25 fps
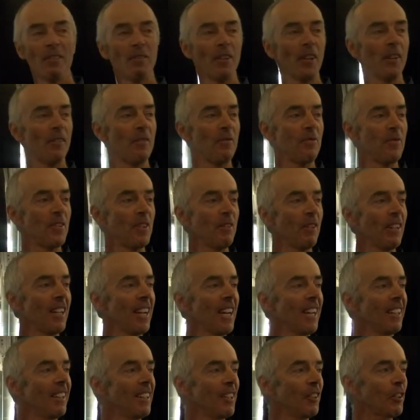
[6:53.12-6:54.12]
But we
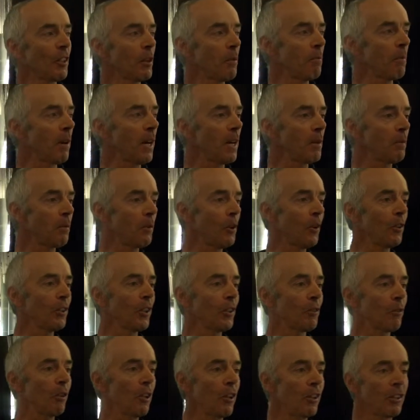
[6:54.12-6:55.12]
had this combined
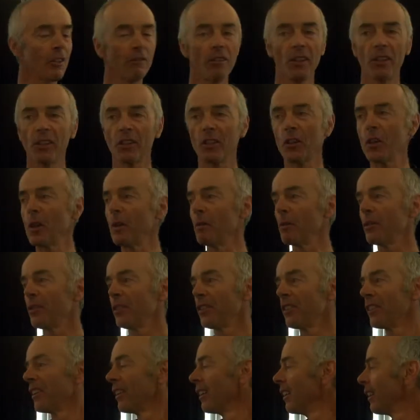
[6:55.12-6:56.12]
protest with lots of other
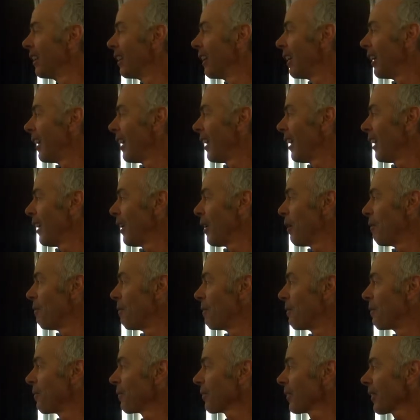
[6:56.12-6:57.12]
groups.
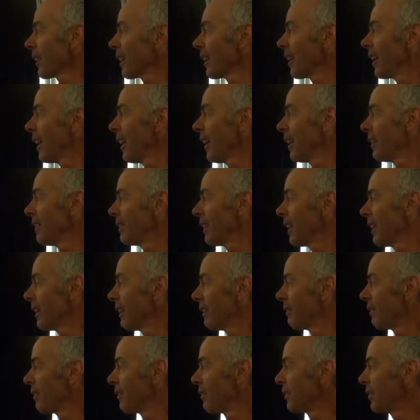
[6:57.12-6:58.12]
And
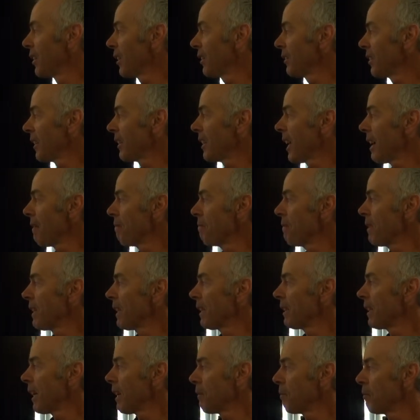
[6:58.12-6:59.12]
just at that
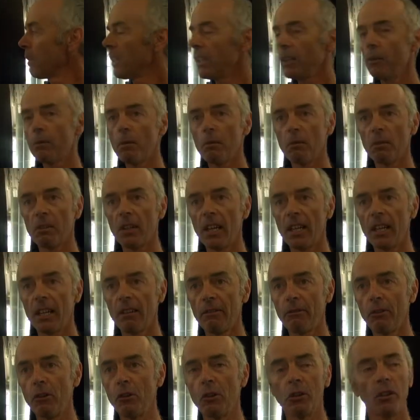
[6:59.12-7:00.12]
minute, that policeman was getting a
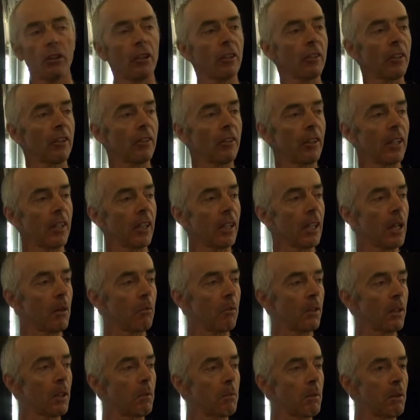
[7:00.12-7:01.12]
phone call to say a
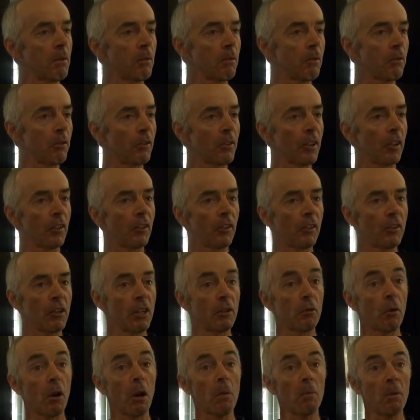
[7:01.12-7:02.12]
couple of the people from 6
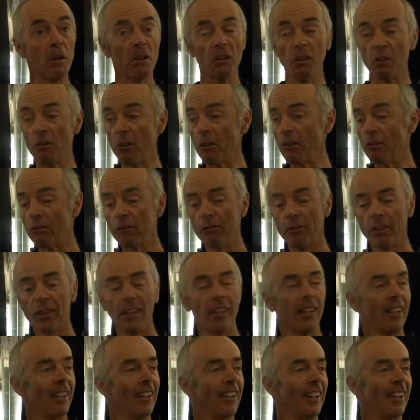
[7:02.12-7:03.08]
Degrees were up on the roof.